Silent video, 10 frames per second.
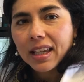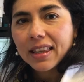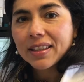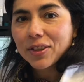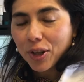
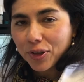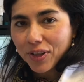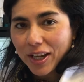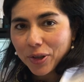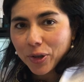This is Dr.
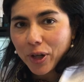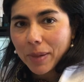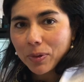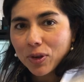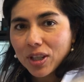Sandra
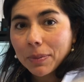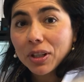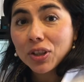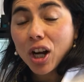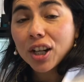Kramers, and I'm
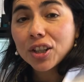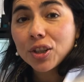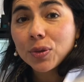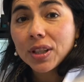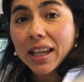going to talk to
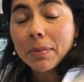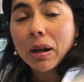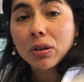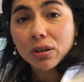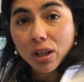you today
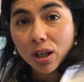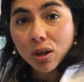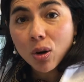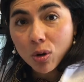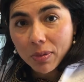about
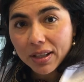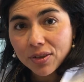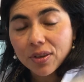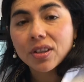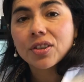glaucoma so
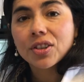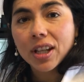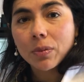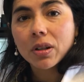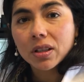you can
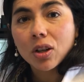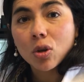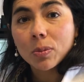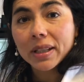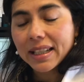understand what
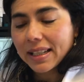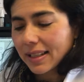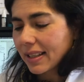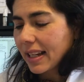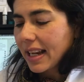glaucoma
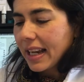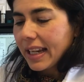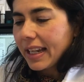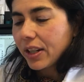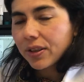is.
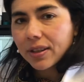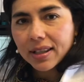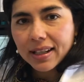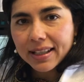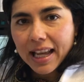Here is
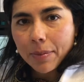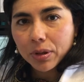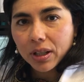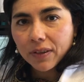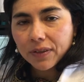an
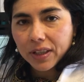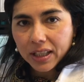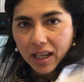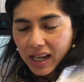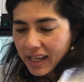example of
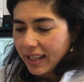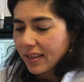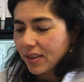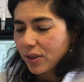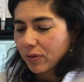the eye.
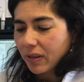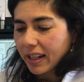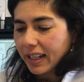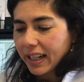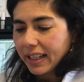This is the
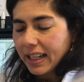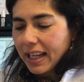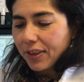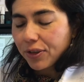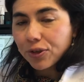right eye.
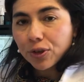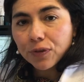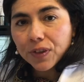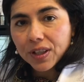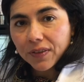The
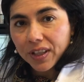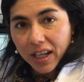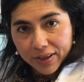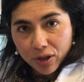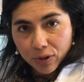surface of the
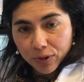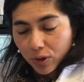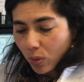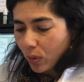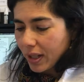eye is called the
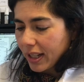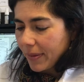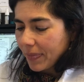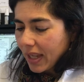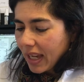
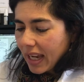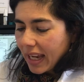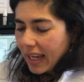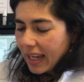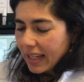cornea,
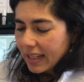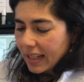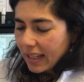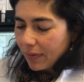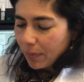and
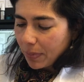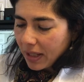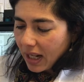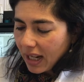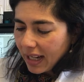
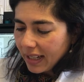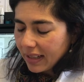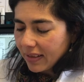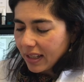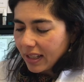
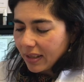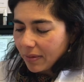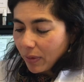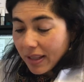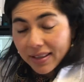
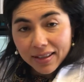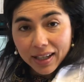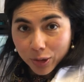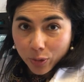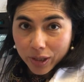
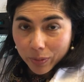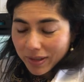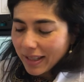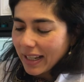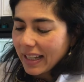inside the cornea, we'll
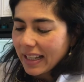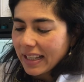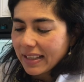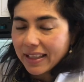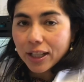say,
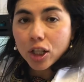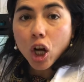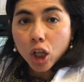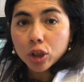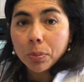is the
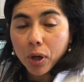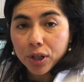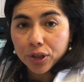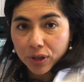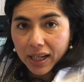colored part
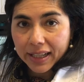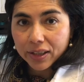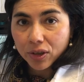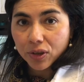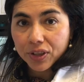of your eye
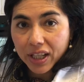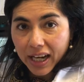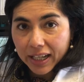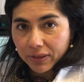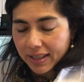called the
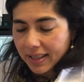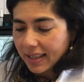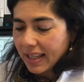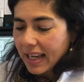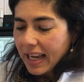
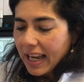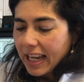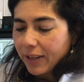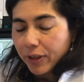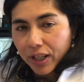iris.
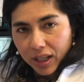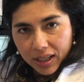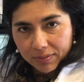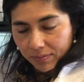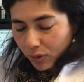And if we
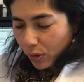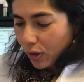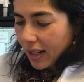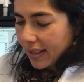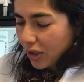do a
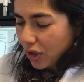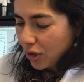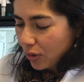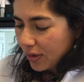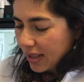cross section,
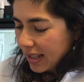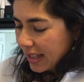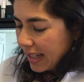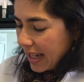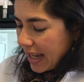you'll
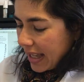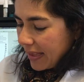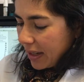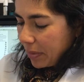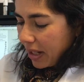see
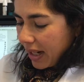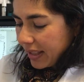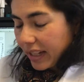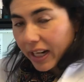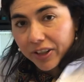that behind
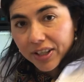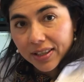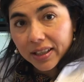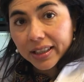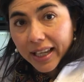the iris is
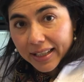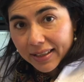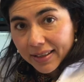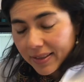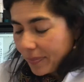the
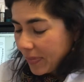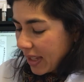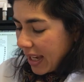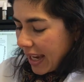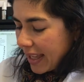lens.
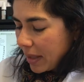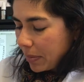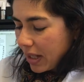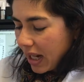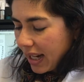And then
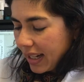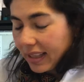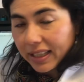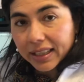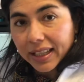
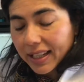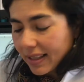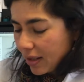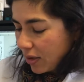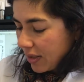behind the
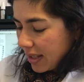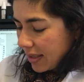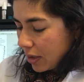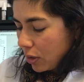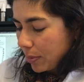lens are these
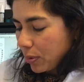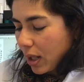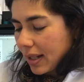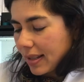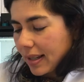little
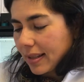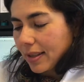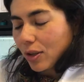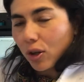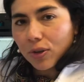
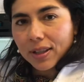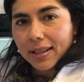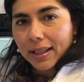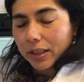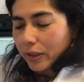processes called the
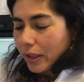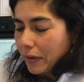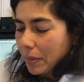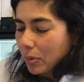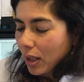
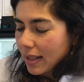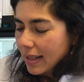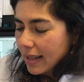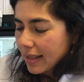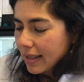ciliary
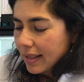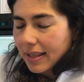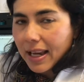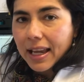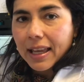processes
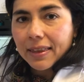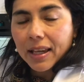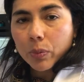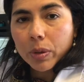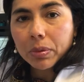
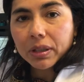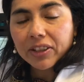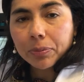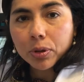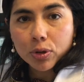that we
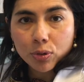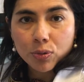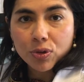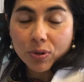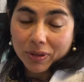believe
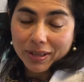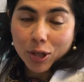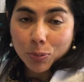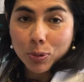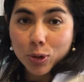produce, or
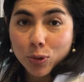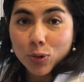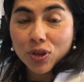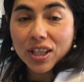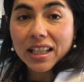does
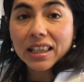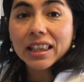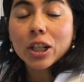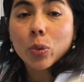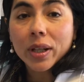produce, the
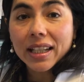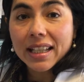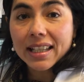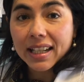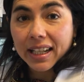liquid
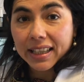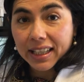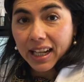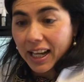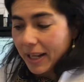inside
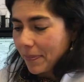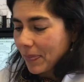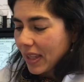the eye.